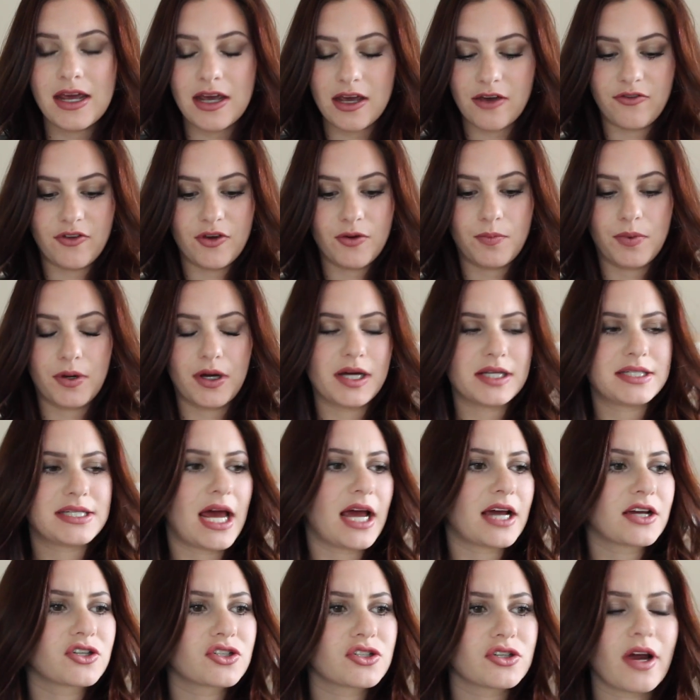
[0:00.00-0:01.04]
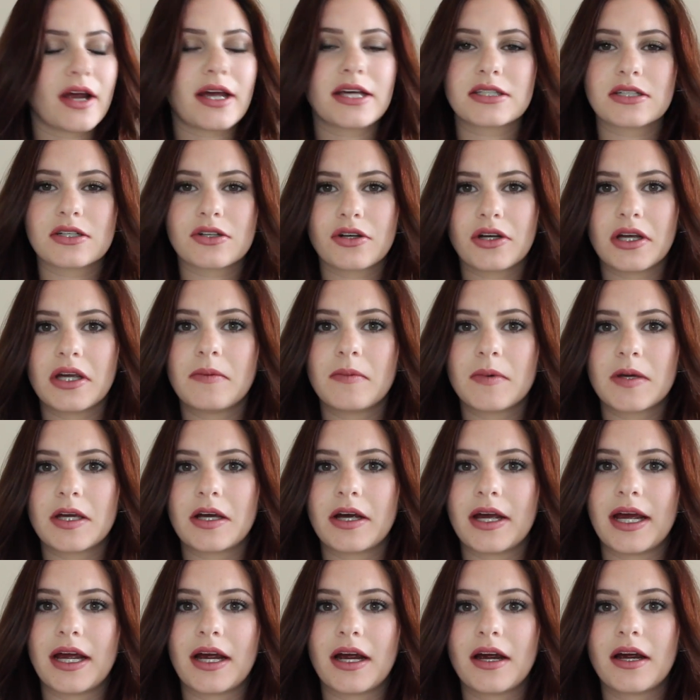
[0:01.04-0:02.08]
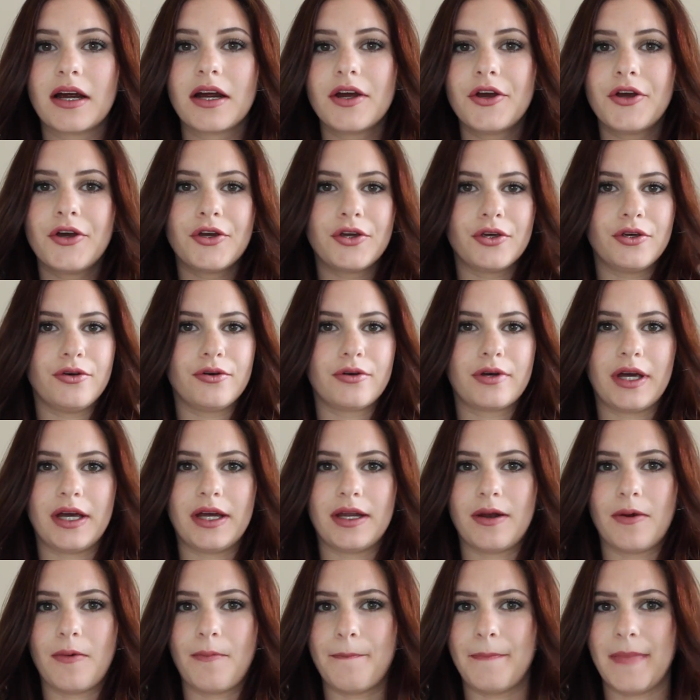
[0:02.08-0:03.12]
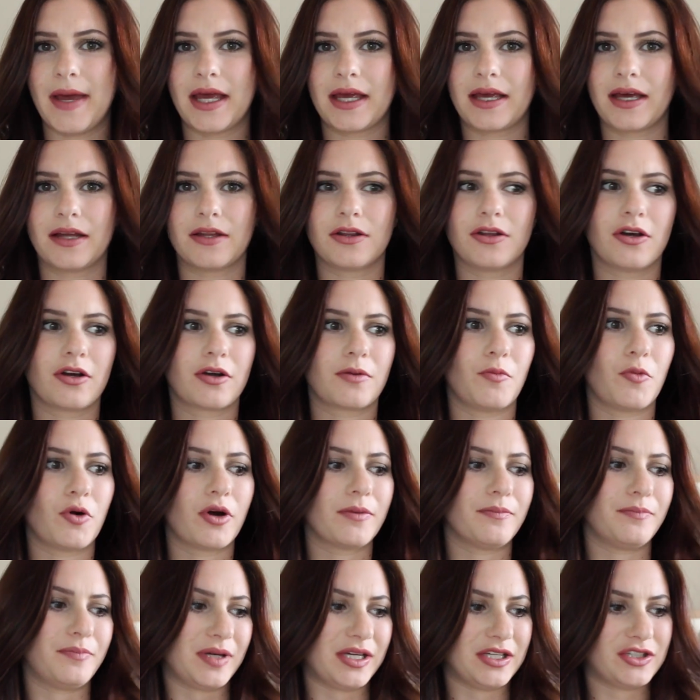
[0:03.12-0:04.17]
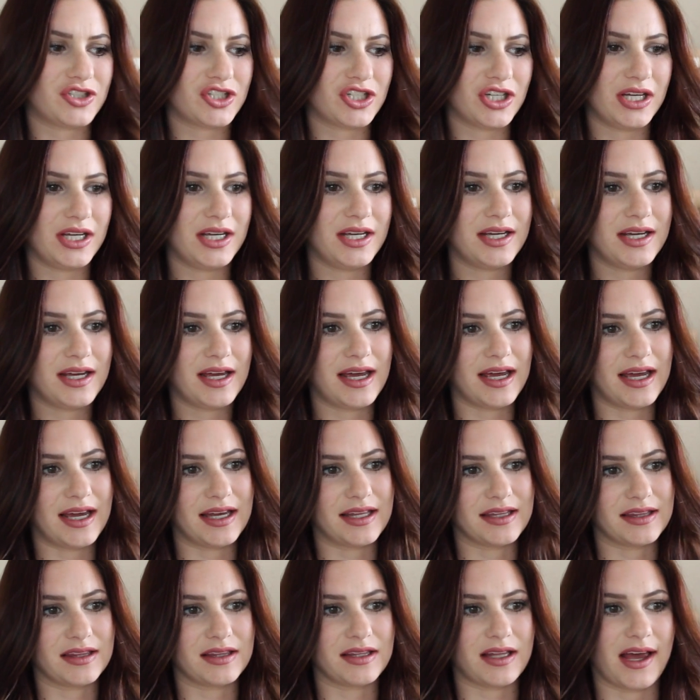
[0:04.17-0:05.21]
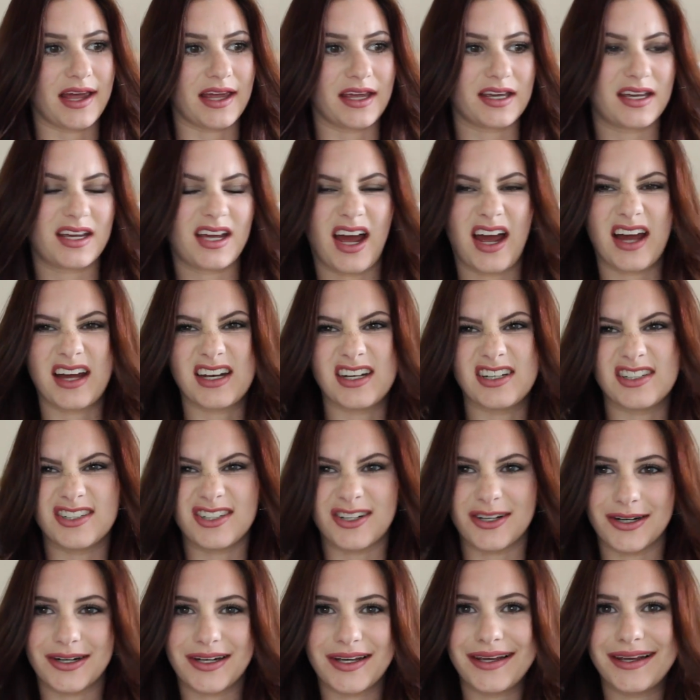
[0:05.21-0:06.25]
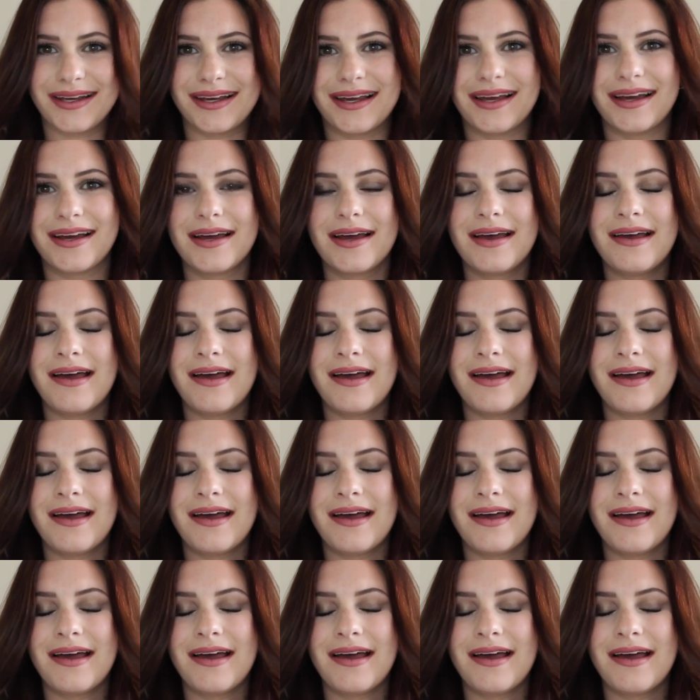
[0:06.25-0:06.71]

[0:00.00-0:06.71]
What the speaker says: If you put a texturizing cream in your hair, you can make it look more beachy and like kind of dirty.